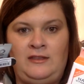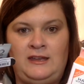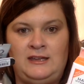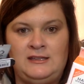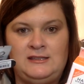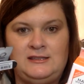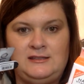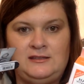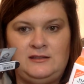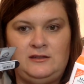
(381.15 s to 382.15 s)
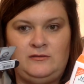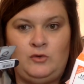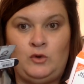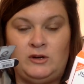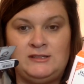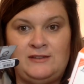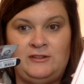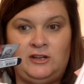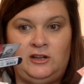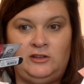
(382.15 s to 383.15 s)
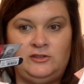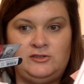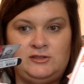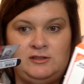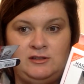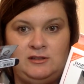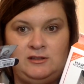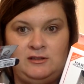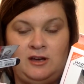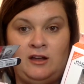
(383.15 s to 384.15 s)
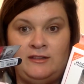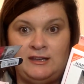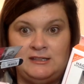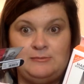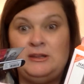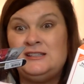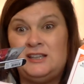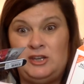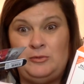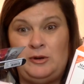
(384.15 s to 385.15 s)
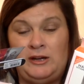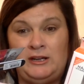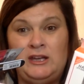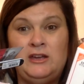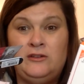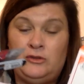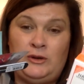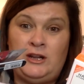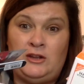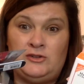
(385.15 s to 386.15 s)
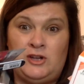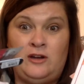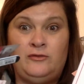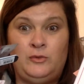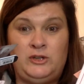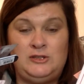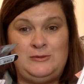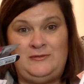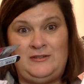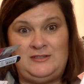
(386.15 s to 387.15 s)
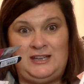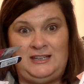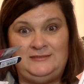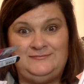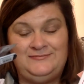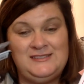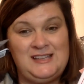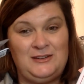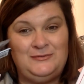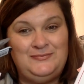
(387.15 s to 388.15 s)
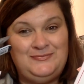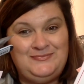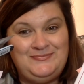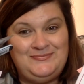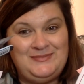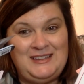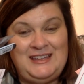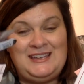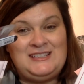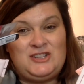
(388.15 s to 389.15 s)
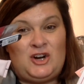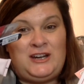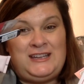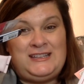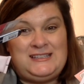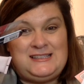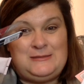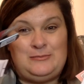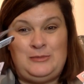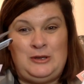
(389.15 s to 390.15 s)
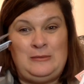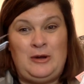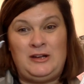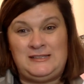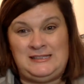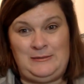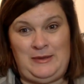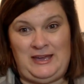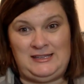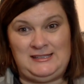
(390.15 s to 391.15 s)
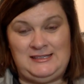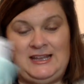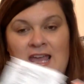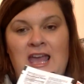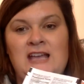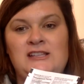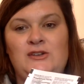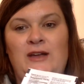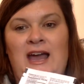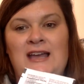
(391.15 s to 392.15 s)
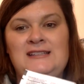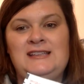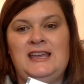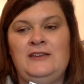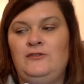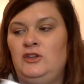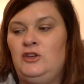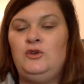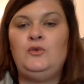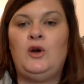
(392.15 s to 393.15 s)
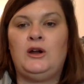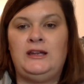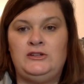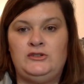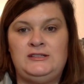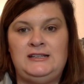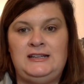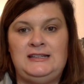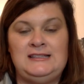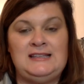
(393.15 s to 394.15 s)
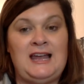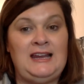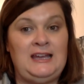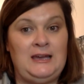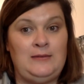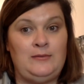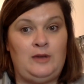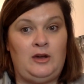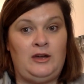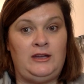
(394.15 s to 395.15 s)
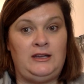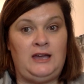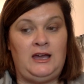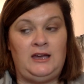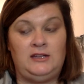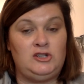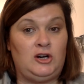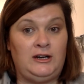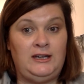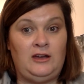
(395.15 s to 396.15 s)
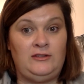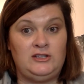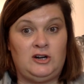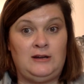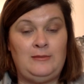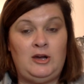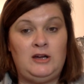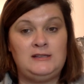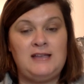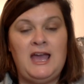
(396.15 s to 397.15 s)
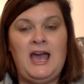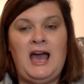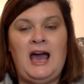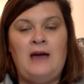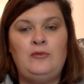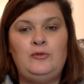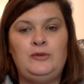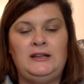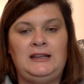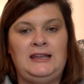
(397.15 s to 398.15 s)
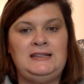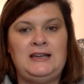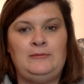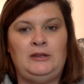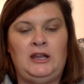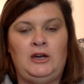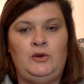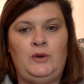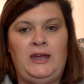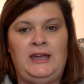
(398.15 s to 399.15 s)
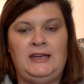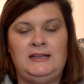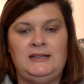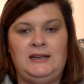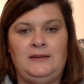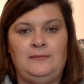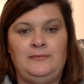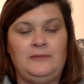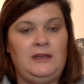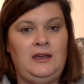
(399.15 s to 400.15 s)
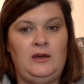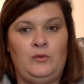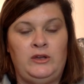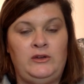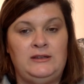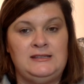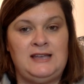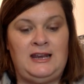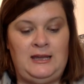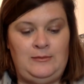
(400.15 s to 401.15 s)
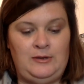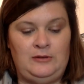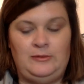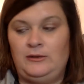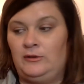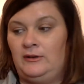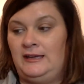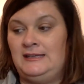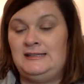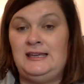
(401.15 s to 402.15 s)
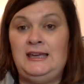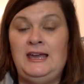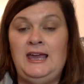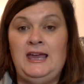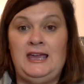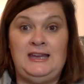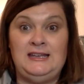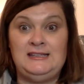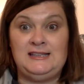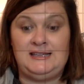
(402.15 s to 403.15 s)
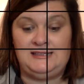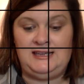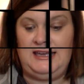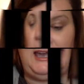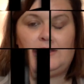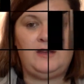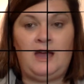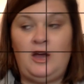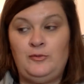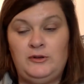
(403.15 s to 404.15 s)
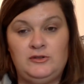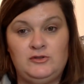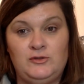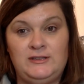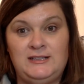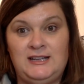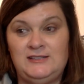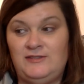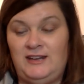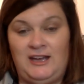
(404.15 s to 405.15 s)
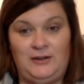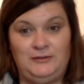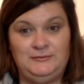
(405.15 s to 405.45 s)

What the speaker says: this for $7. All this. Plus a coupon, $3 off when you spend $15. So, Target's Beauty Box is the best. So, guys, if you are interested in signing up on Target, on the Target box, I will put a link down below and where you can sign up. It'll be real easy. It is easy. I hope you enjoyed today's video.